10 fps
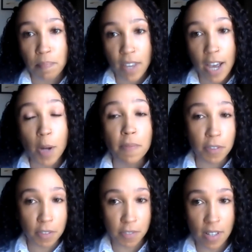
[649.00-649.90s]

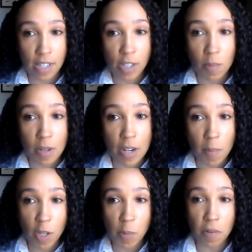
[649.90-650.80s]
helpful for these
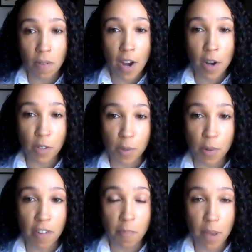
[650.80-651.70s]
community-based providers who
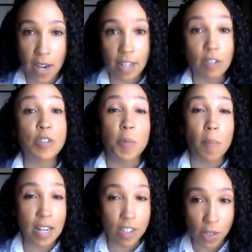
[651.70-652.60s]
have been
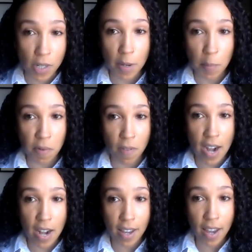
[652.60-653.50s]
instrumental in
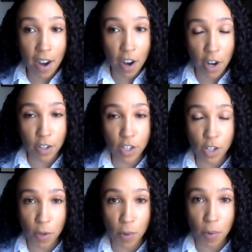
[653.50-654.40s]
providing care
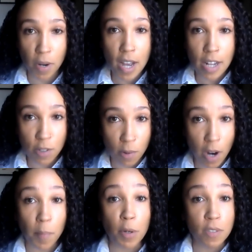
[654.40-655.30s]
to
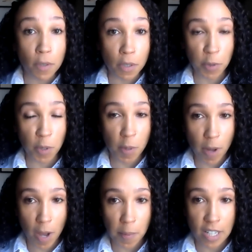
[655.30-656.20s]
our most vulnerable
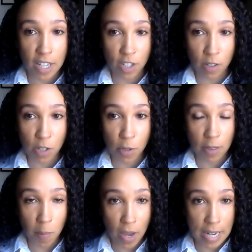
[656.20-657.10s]
populations during
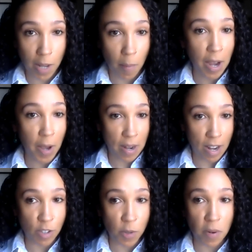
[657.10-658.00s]
the pandemic. I mean,
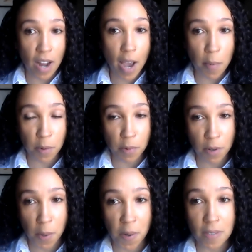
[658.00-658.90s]
as you and I both
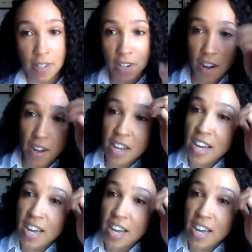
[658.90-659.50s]
know, Avital,